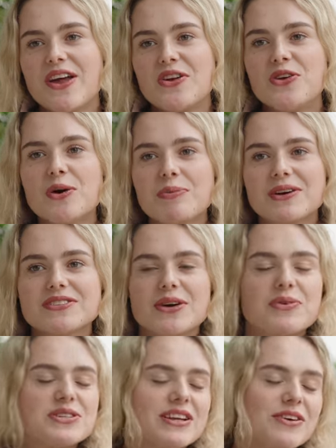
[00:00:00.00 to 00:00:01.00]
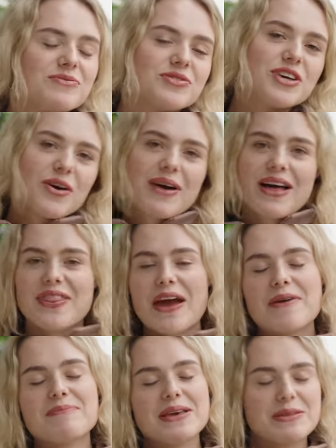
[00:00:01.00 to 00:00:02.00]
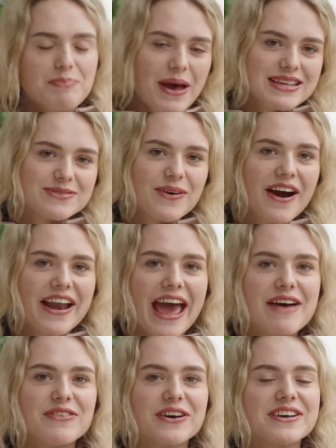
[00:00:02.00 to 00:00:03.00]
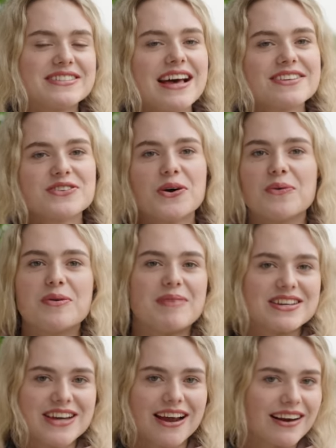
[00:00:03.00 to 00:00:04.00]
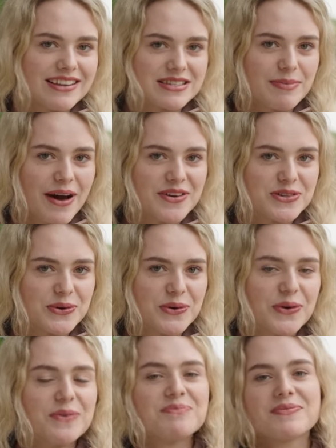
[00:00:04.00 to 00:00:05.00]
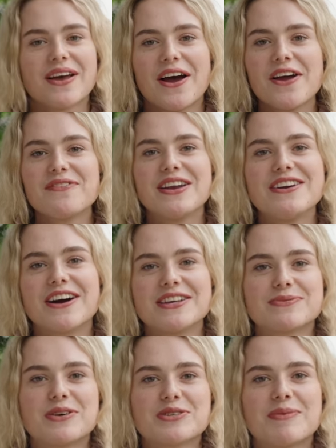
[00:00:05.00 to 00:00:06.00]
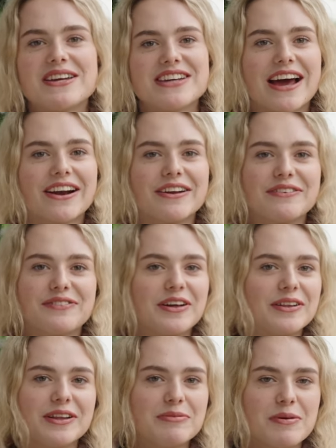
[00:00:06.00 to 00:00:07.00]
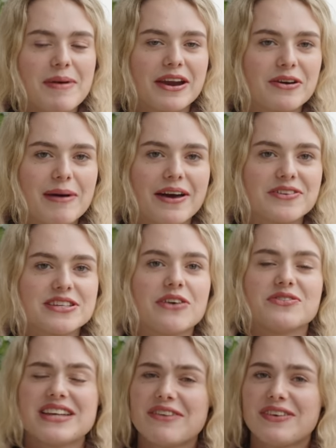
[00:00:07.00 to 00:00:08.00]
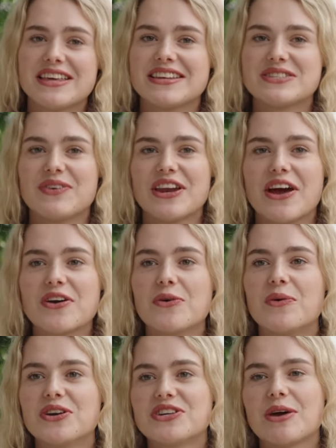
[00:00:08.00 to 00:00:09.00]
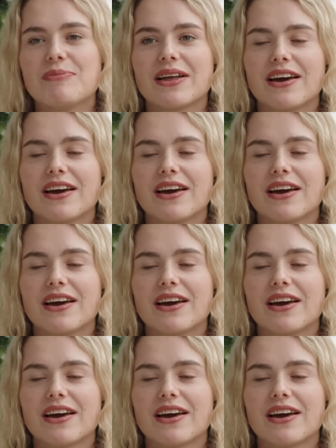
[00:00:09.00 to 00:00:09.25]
not because I want to go out there and be the best rider ever, because that's not what my channel is about at all. Hopefully you guys watch my channel and feel a little bit better about yourself. Definitely this video, you'll watch it and be